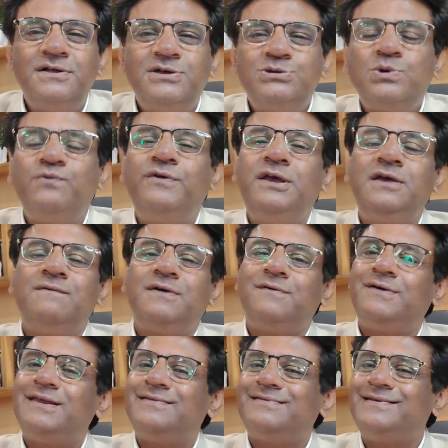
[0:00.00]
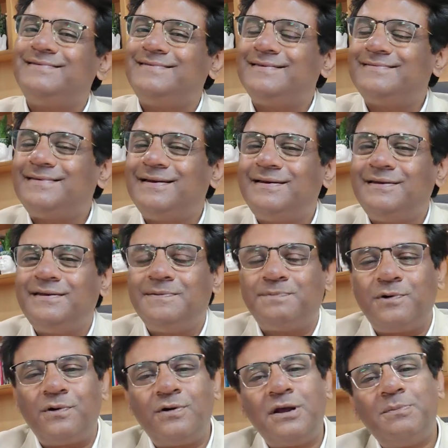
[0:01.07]
So we give a very 360-degree
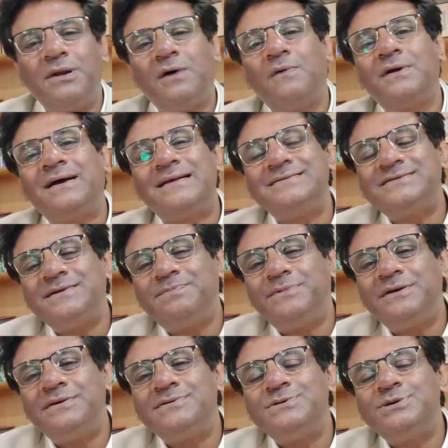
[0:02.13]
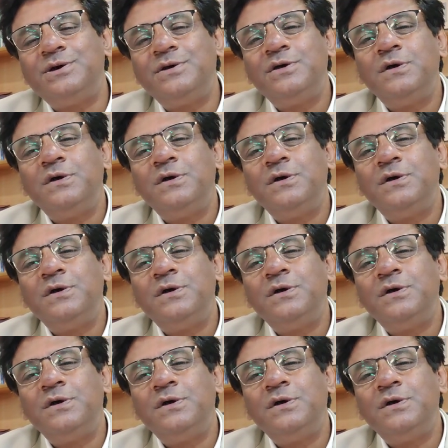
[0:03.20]
program, and our concept is